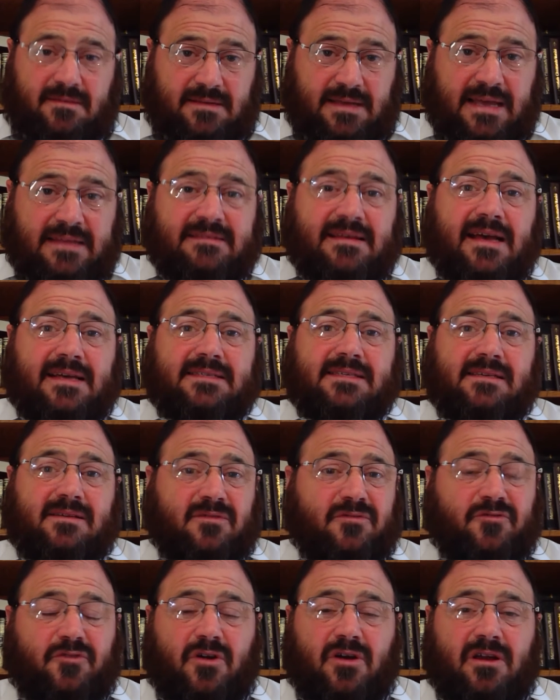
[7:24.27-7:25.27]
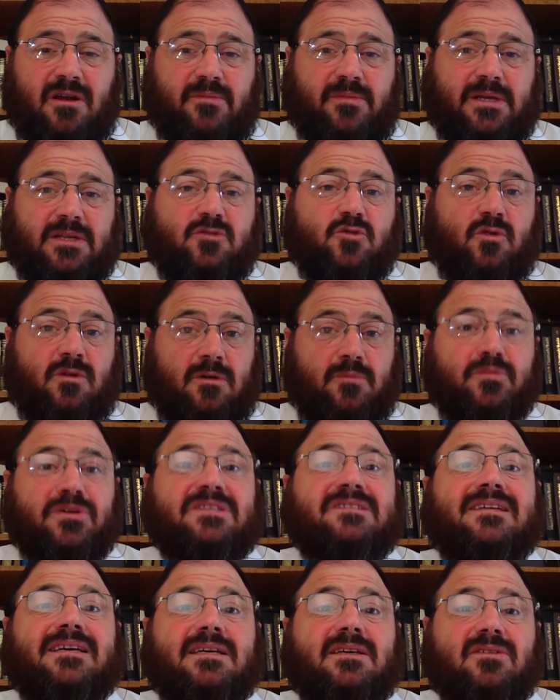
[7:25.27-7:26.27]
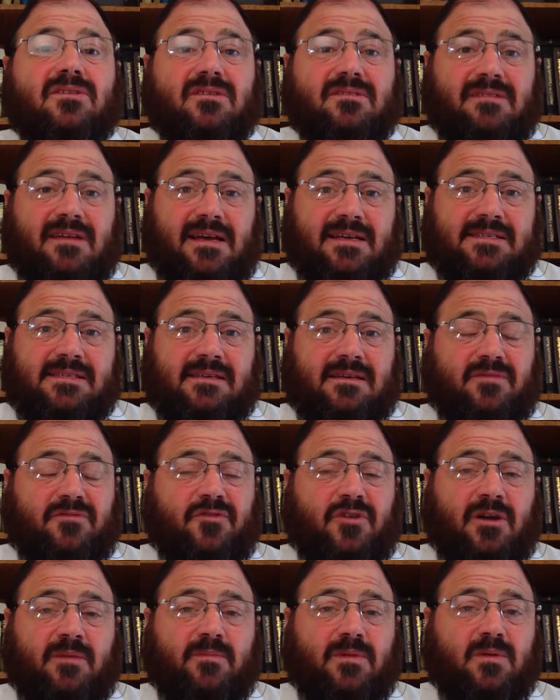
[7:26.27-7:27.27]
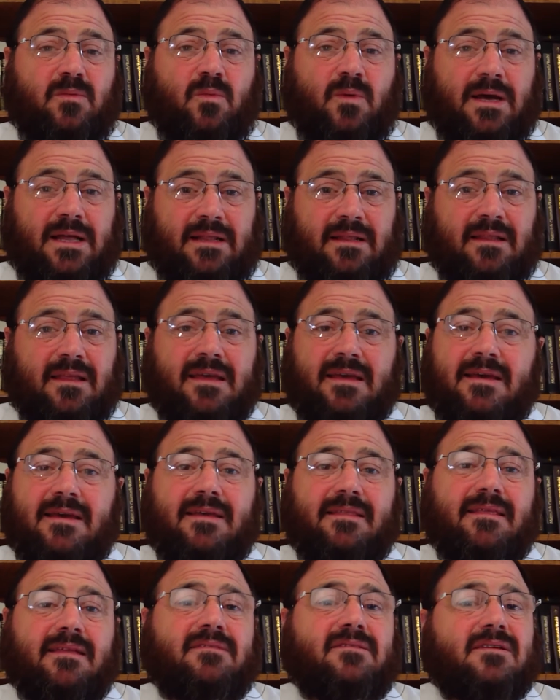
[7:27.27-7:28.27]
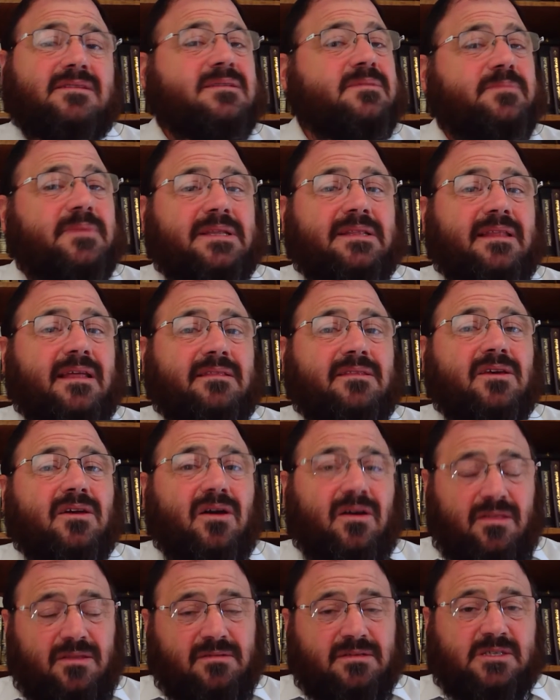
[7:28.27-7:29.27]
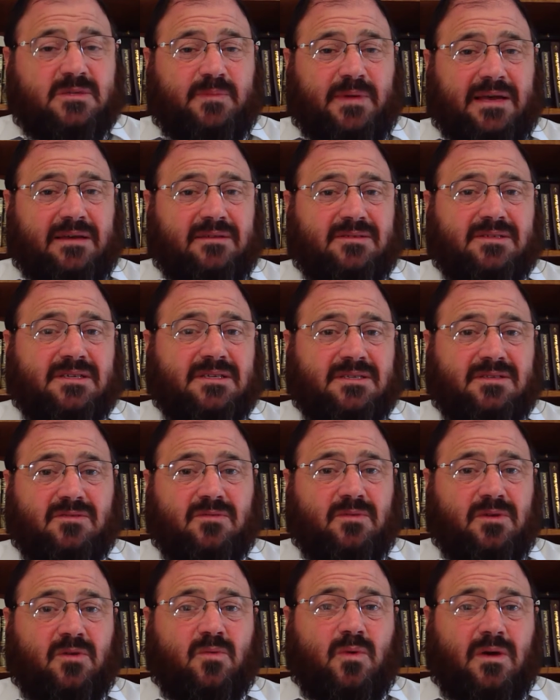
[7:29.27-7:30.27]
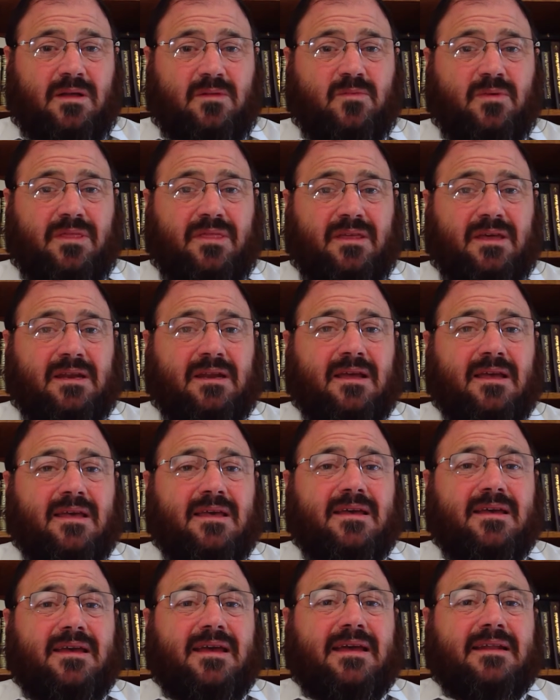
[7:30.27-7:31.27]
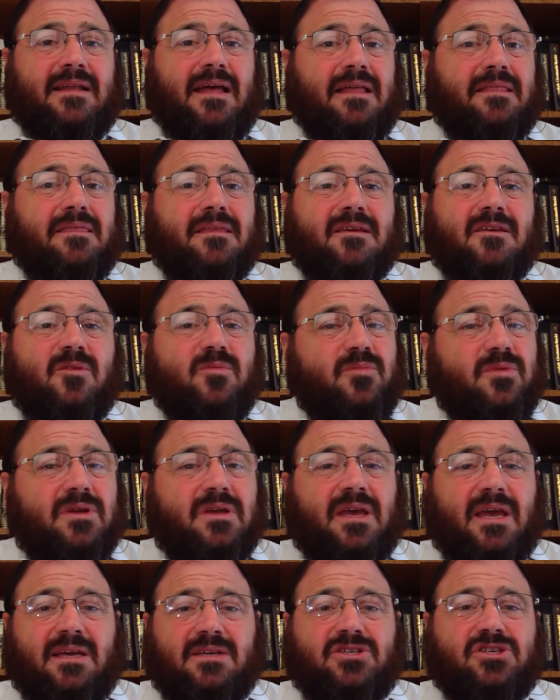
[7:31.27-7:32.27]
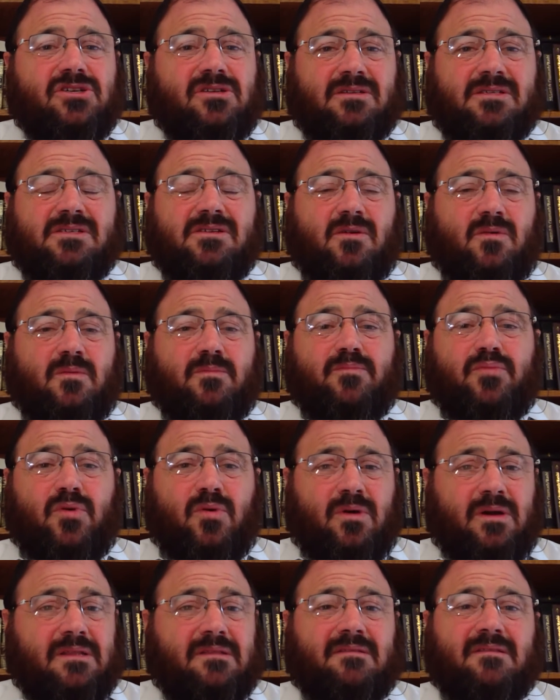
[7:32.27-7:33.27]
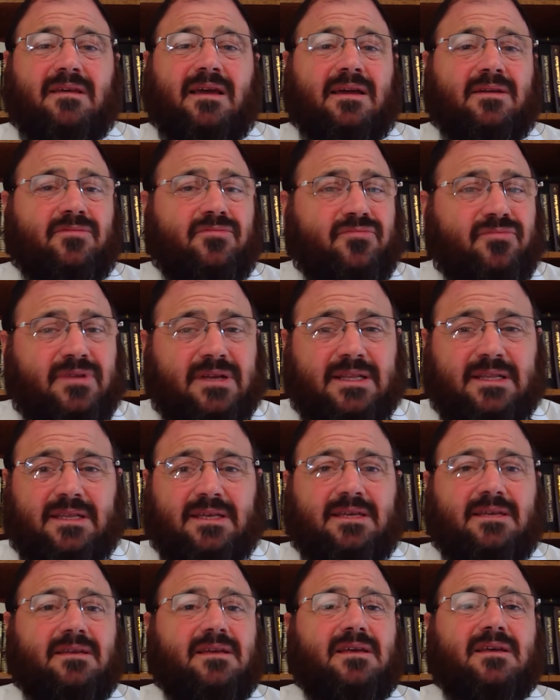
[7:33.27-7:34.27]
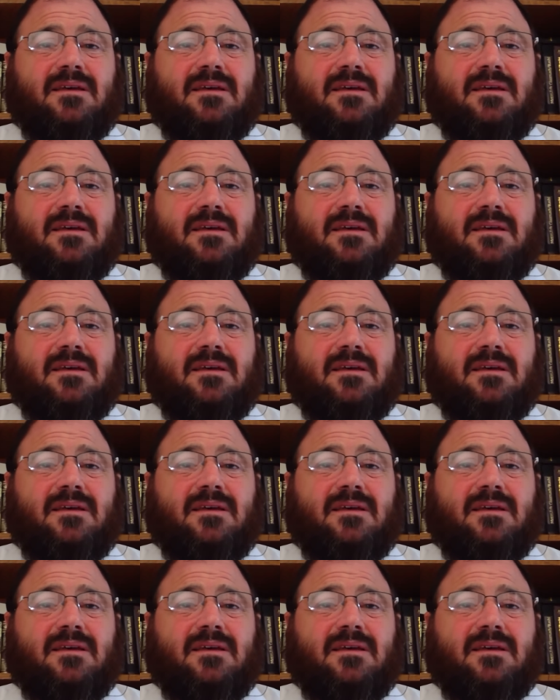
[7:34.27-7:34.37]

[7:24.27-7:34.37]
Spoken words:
a toxic environment or a particular toxic environment well, that doesn't mean that the other spouse is doing well with it. And I think communication is so important. I really